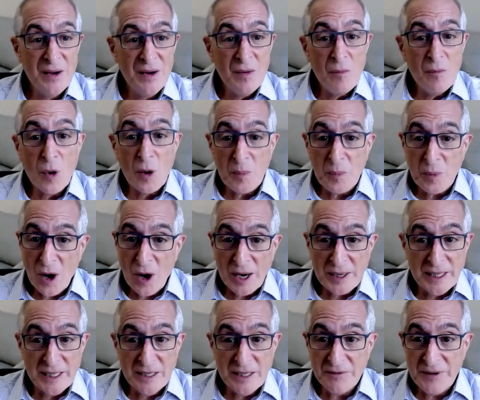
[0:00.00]
more
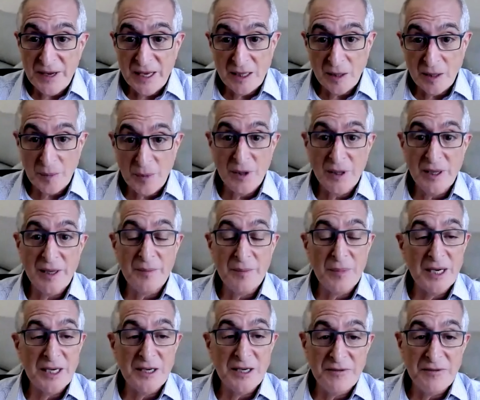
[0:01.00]
broadly available and
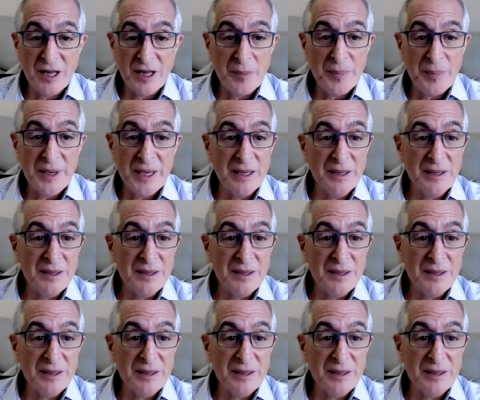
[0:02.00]
by developing